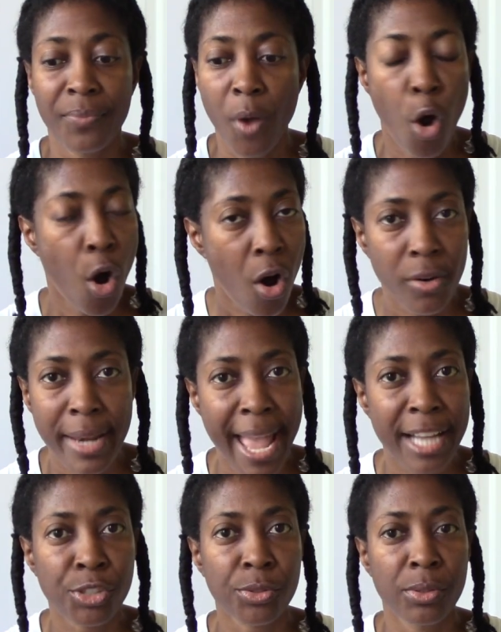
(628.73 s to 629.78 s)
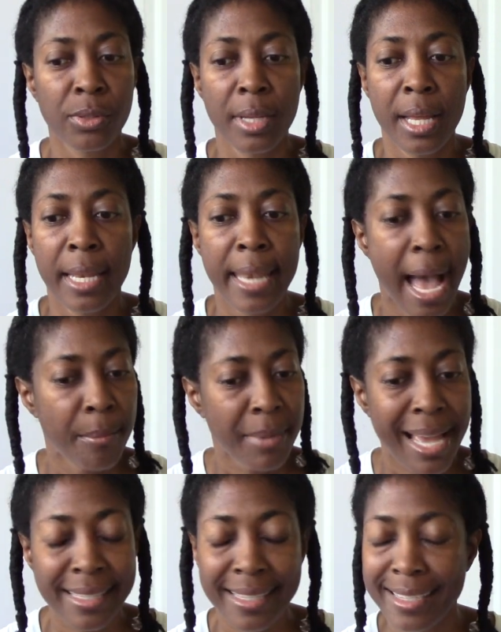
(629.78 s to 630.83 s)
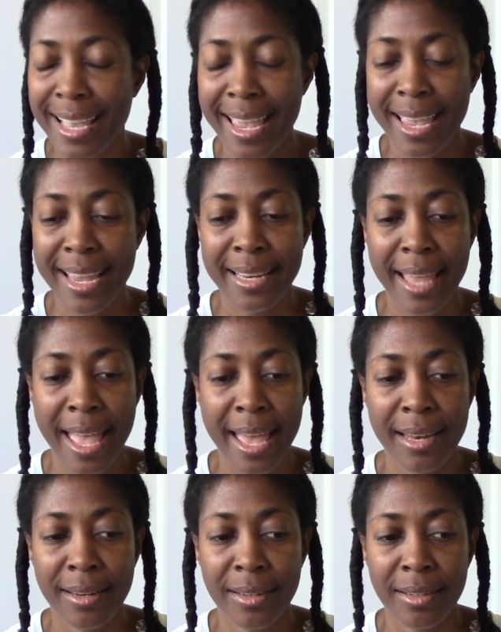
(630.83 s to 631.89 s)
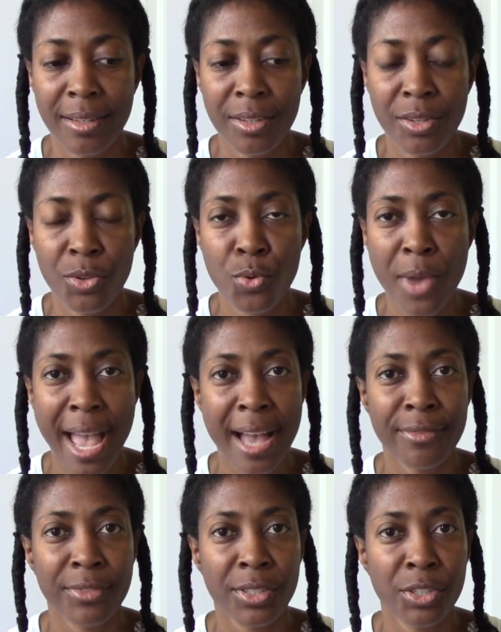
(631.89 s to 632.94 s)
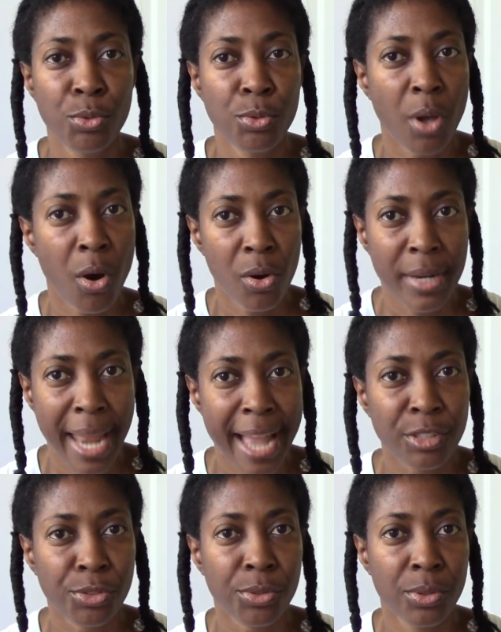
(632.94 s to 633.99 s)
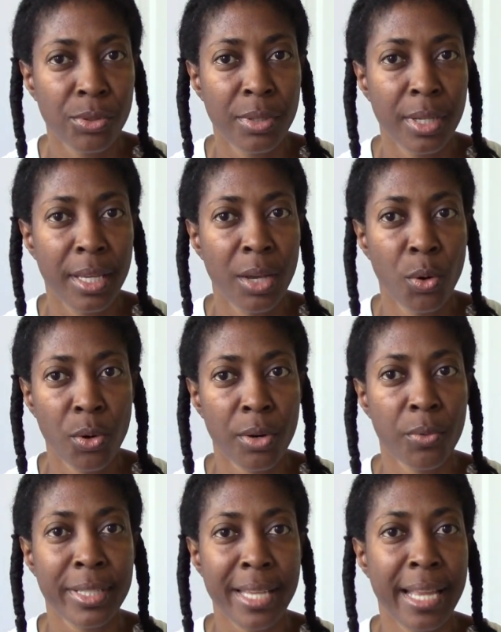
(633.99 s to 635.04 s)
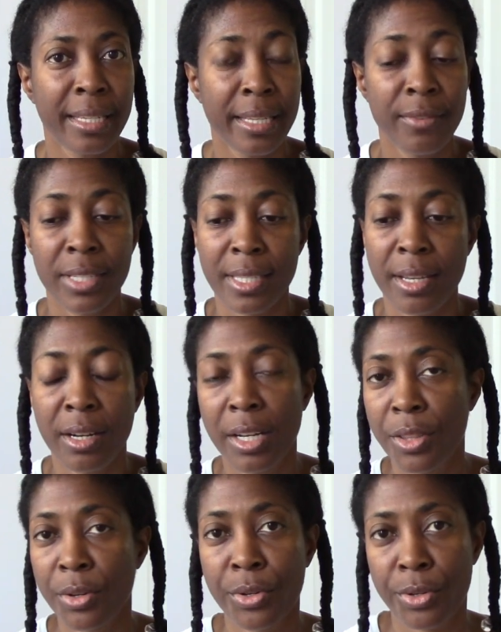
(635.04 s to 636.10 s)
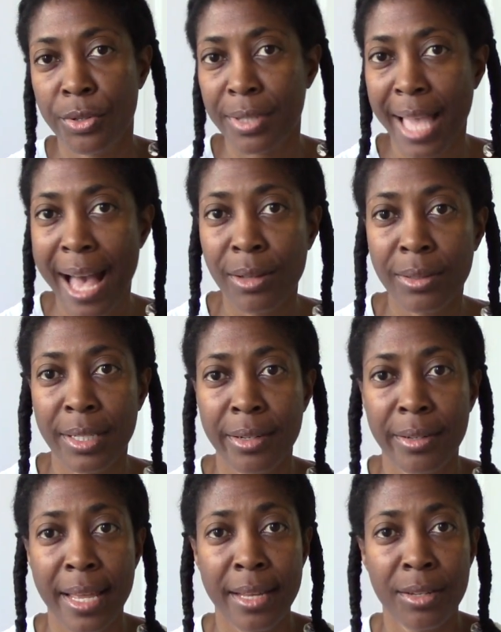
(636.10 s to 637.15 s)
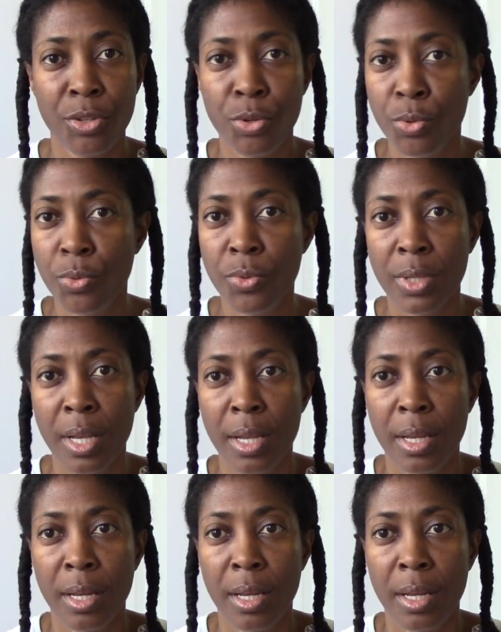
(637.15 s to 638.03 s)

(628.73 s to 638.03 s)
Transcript: All natural. Now I'm not saying that you have to use all natural in order to retain length, because there are other girls out there that use